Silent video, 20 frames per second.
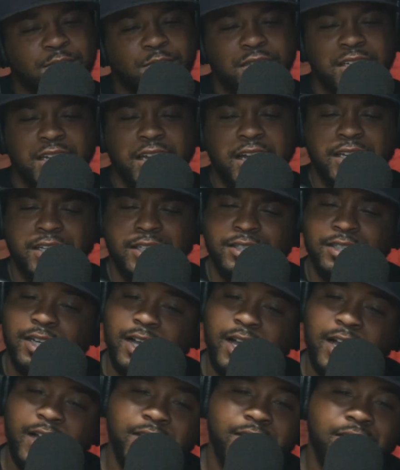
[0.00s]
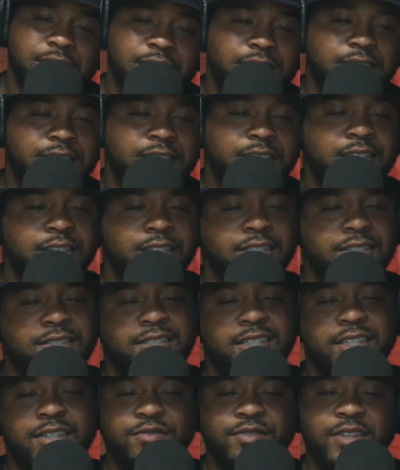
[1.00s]
but like she did
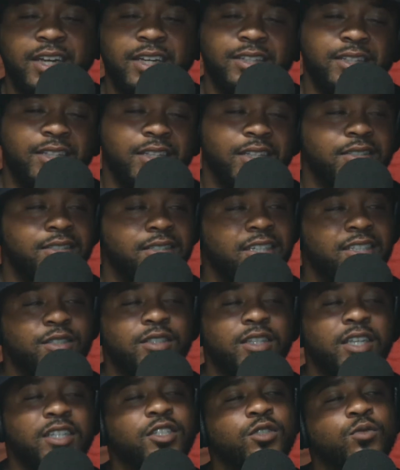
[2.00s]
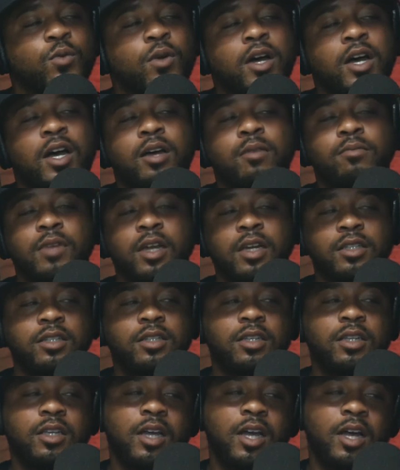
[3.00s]
stuff like this. This this is why I'm like
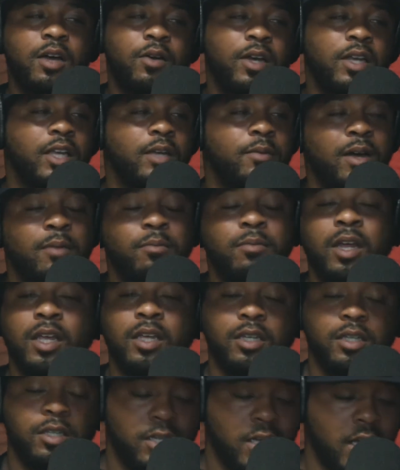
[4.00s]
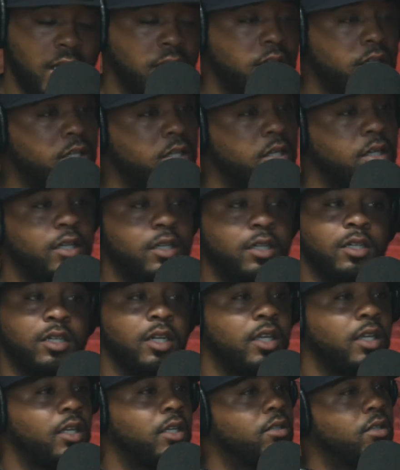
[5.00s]
how I am. I'm like I cook,
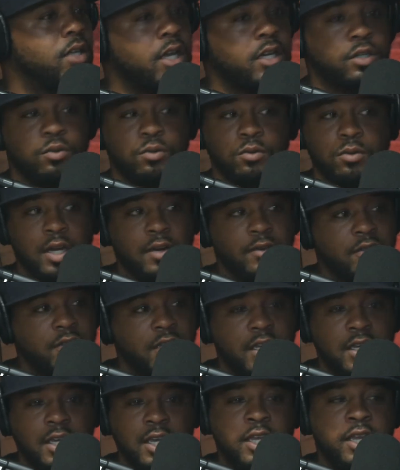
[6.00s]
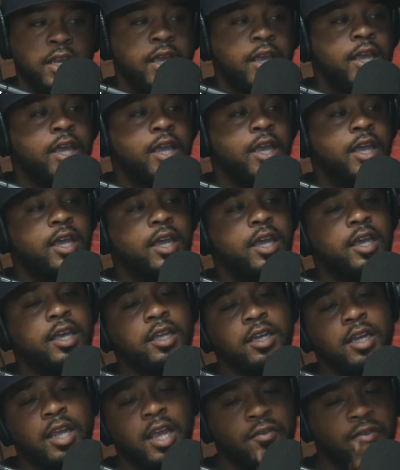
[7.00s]
clean, I do everything. Come on and, now
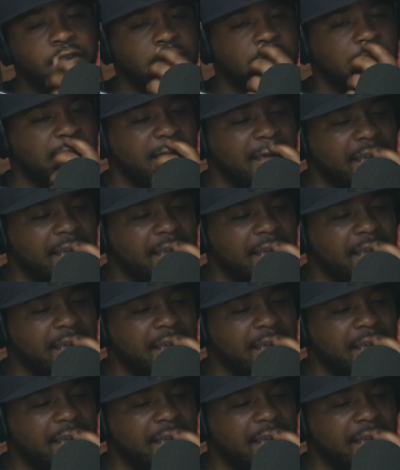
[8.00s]
and everything